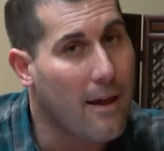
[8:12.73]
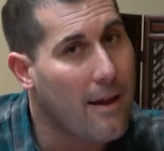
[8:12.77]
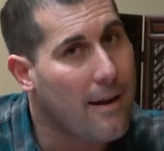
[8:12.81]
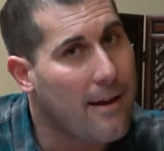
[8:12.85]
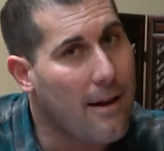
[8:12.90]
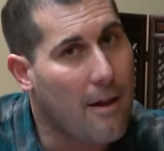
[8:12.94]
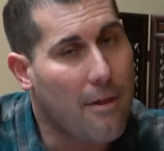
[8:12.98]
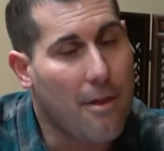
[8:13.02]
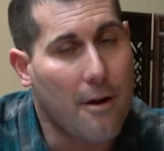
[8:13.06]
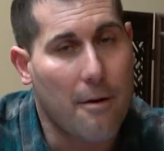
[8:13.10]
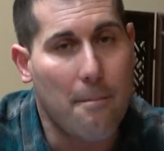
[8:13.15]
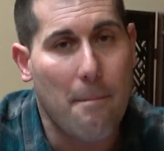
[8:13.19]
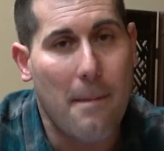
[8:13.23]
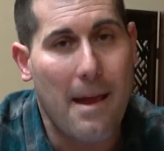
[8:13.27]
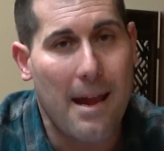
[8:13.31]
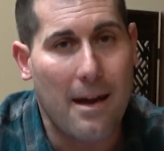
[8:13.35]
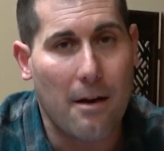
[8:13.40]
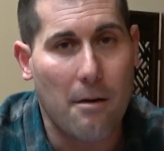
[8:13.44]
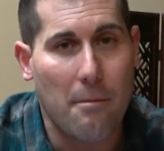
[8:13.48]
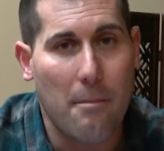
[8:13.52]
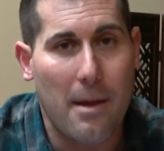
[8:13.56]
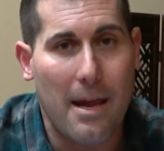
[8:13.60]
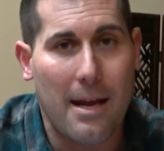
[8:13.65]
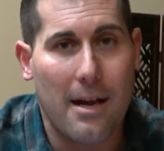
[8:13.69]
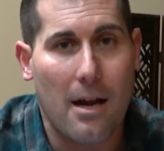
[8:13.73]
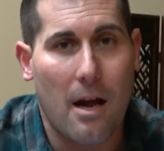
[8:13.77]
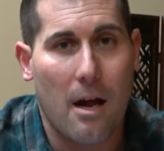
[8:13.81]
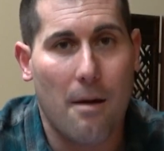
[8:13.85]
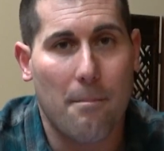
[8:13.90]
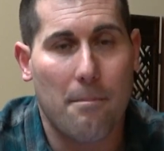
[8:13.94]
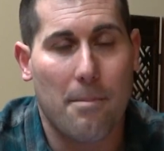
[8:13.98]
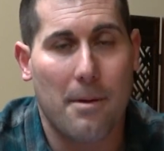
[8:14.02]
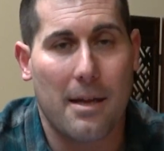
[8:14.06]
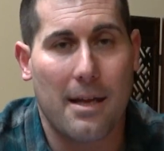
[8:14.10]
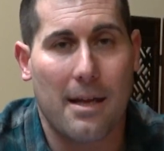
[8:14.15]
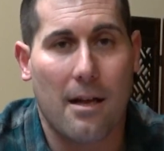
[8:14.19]
Now, there may or may
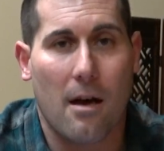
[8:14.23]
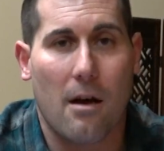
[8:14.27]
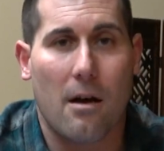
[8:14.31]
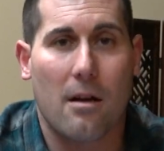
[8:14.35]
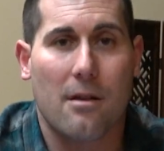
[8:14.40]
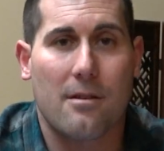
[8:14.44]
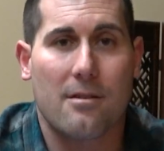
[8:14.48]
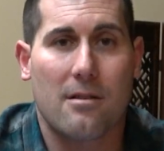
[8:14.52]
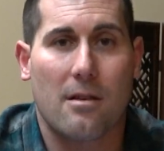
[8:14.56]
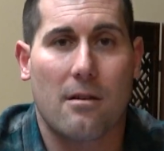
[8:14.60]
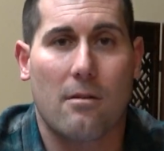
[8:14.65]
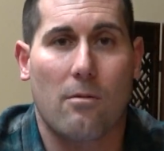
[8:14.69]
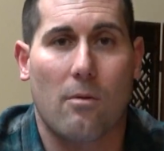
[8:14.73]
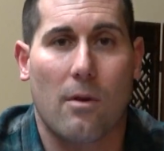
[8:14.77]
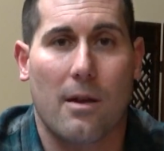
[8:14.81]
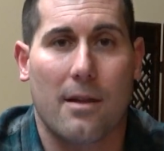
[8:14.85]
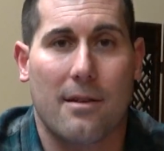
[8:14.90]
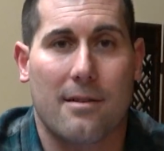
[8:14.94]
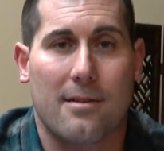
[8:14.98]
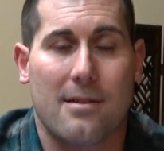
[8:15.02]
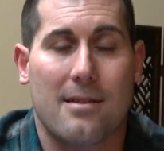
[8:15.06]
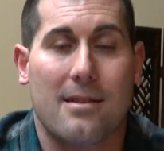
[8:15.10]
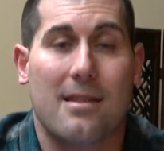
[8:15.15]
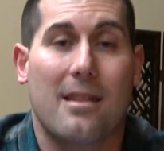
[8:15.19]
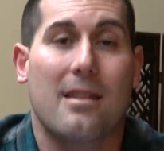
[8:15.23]
not be consequences